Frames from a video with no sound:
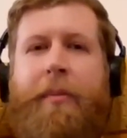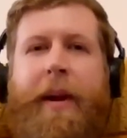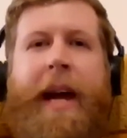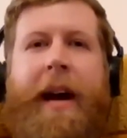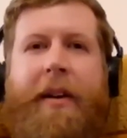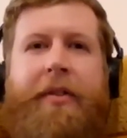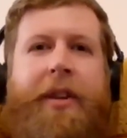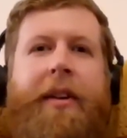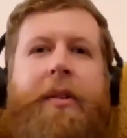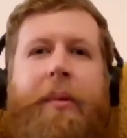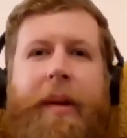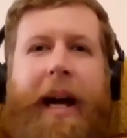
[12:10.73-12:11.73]
without a
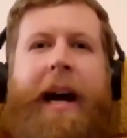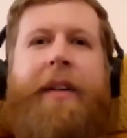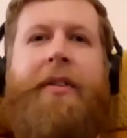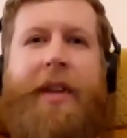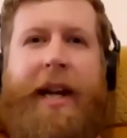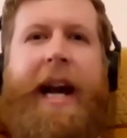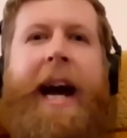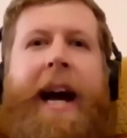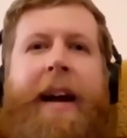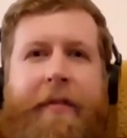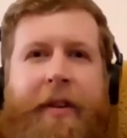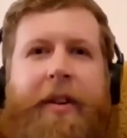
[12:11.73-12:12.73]
single lasting
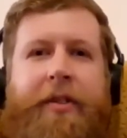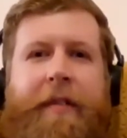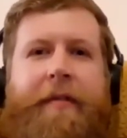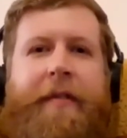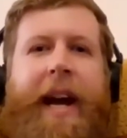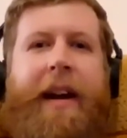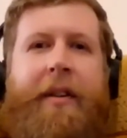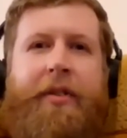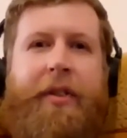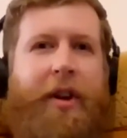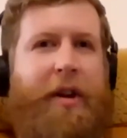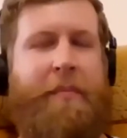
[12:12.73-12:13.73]
adverse effect.
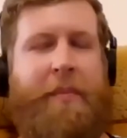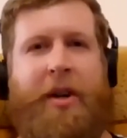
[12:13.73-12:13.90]
So